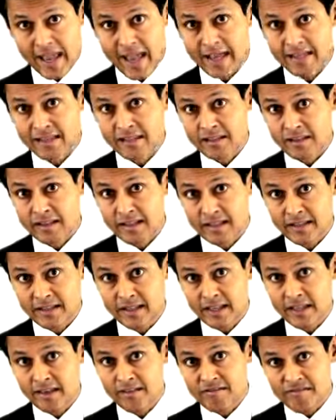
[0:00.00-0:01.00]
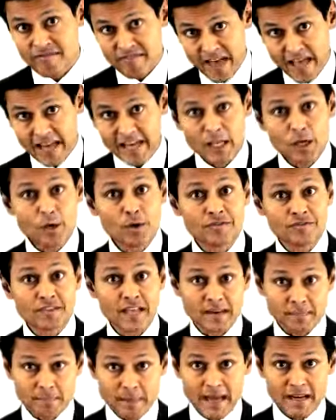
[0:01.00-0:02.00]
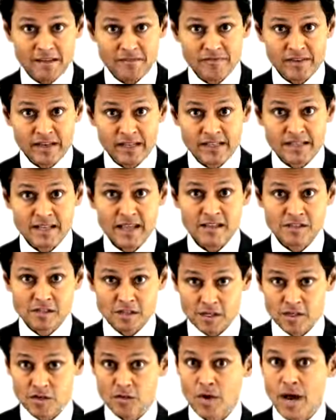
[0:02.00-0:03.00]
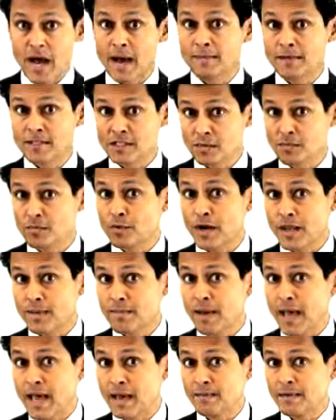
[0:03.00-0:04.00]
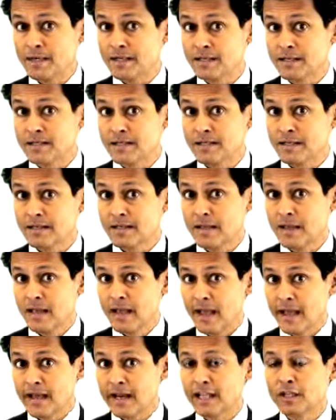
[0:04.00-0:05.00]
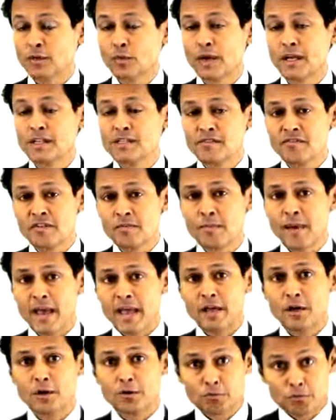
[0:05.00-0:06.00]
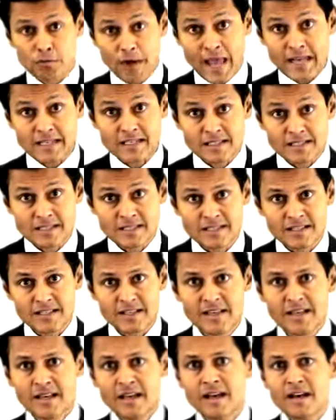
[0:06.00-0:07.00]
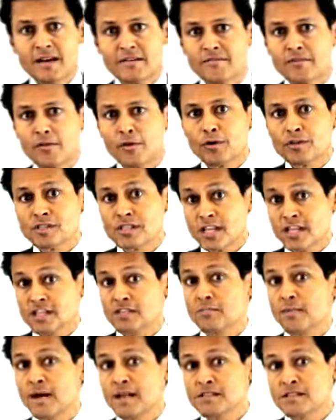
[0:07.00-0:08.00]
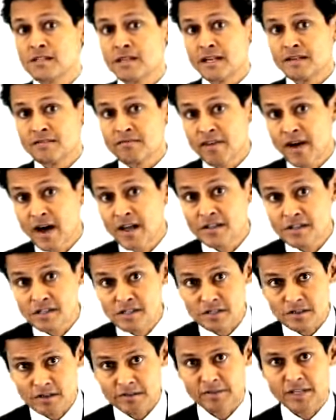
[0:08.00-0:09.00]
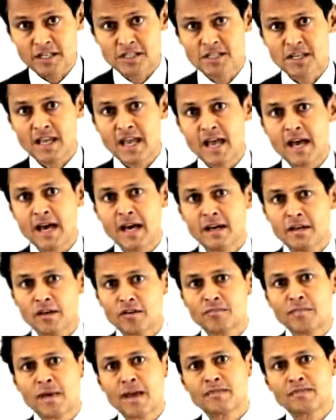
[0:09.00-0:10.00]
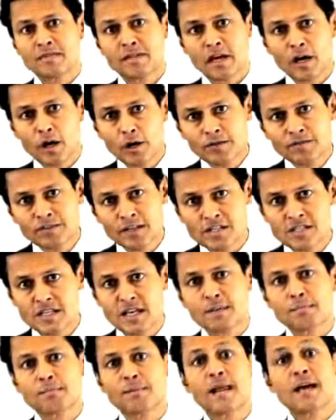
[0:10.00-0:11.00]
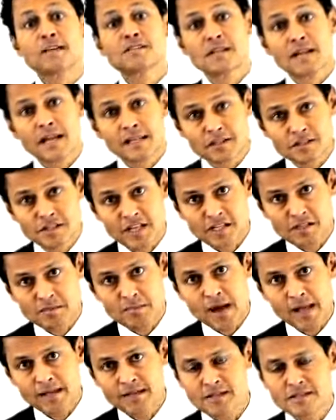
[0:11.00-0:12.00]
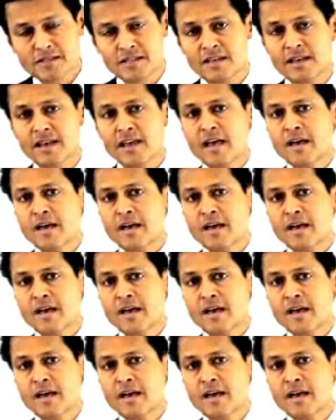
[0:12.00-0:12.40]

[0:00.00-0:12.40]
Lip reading: and the value of that benefit is described as a prepayment. In other words, if you pay your rent for 6 months in advance of this year, you've paid for the whole of this year plus another 6 months.